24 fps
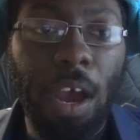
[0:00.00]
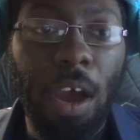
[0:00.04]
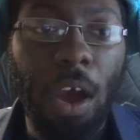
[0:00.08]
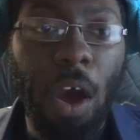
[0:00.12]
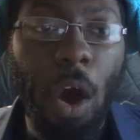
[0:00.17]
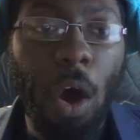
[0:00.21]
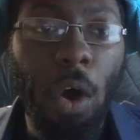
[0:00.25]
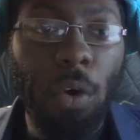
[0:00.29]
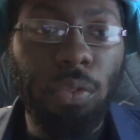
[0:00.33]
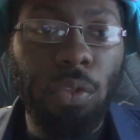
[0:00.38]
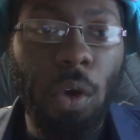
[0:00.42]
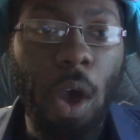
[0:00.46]

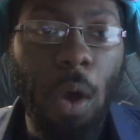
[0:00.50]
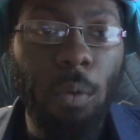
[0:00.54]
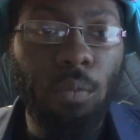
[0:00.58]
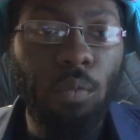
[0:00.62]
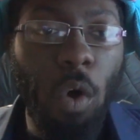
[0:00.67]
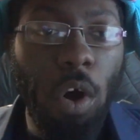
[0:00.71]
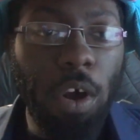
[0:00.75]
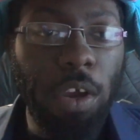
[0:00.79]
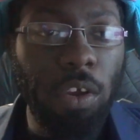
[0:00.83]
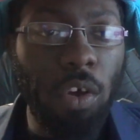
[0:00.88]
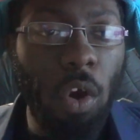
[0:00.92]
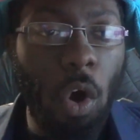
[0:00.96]
Also, I'm
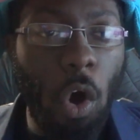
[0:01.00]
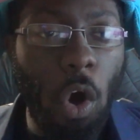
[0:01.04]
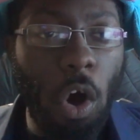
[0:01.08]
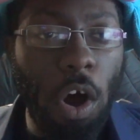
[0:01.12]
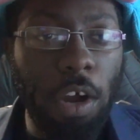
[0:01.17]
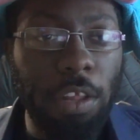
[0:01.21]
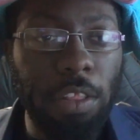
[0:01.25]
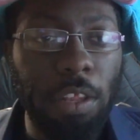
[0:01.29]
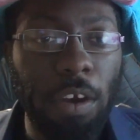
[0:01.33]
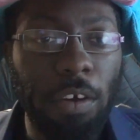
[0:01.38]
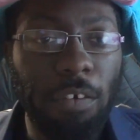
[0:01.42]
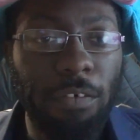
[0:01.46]
working
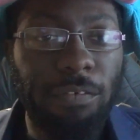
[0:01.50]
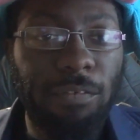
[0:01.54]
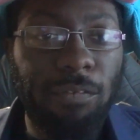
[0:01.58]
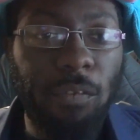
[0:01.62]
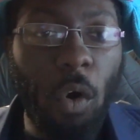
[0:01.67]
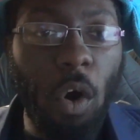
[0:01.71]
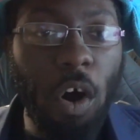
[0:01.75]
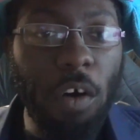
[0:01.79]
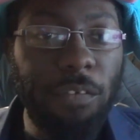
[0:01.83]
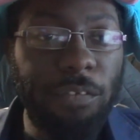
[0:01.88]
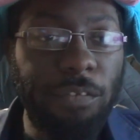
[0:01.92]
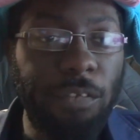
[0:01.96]
on
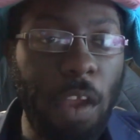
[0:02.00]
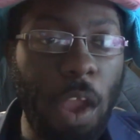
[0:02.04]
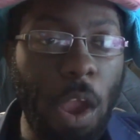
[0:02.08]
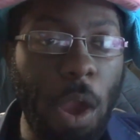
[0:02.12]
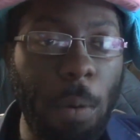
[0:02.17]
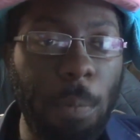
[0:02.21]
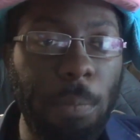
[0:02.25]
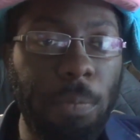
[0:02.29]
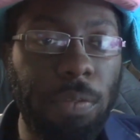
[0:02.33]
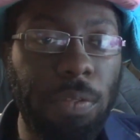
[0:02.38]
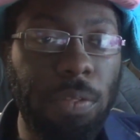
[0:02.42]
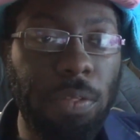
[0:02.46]
4
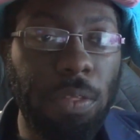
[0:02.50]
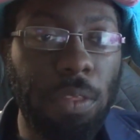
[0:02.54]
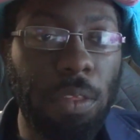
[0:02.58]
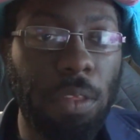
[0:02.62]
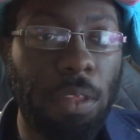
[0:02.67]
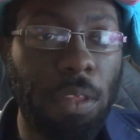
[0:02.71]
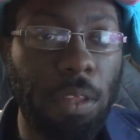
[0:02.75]
films